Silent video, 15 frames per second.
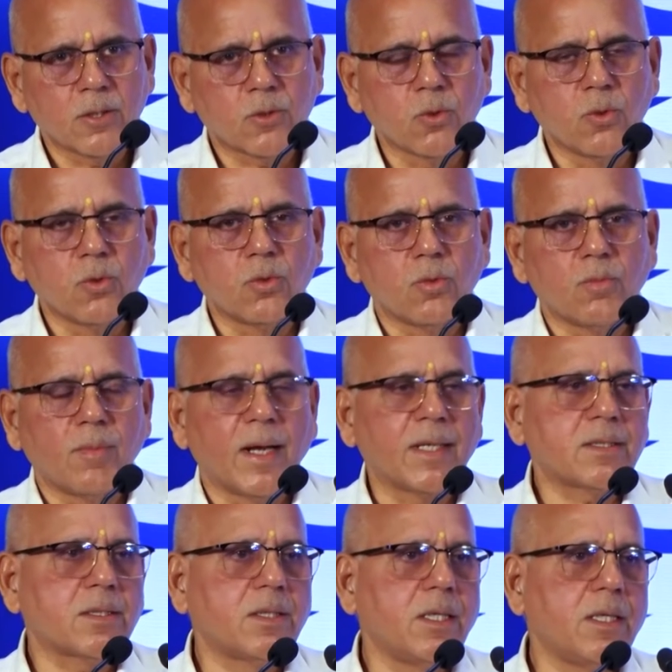to
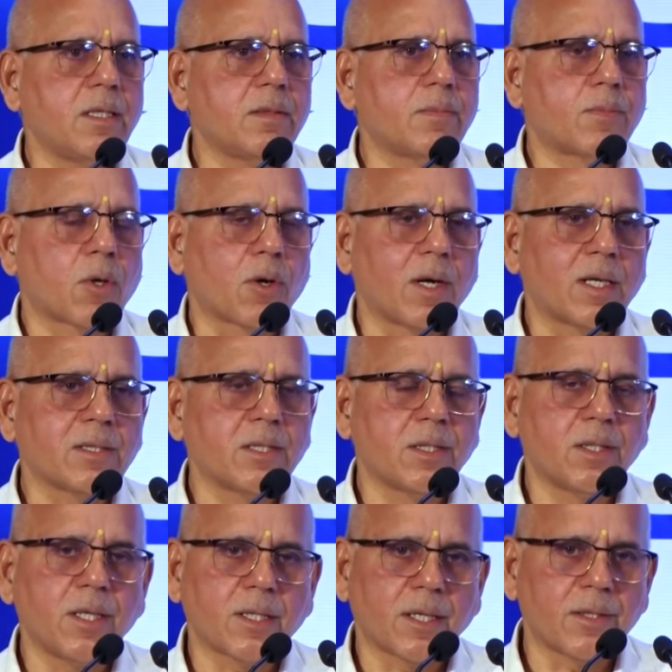match the progress in
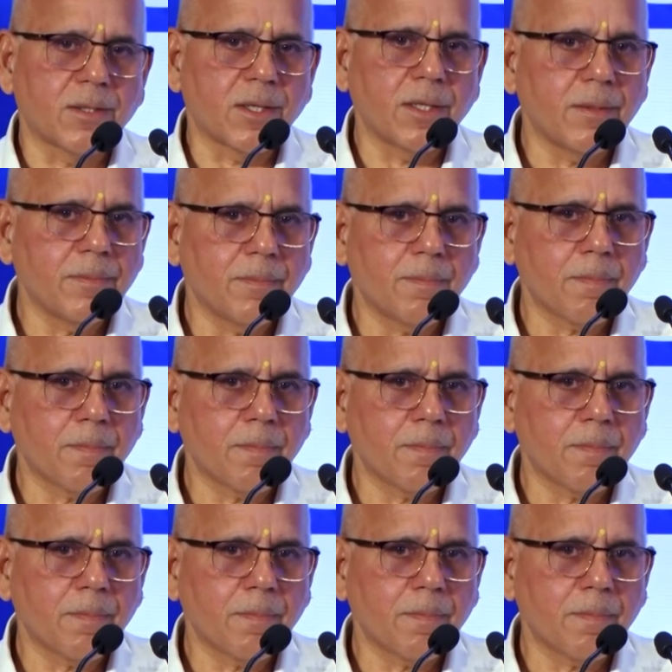the country.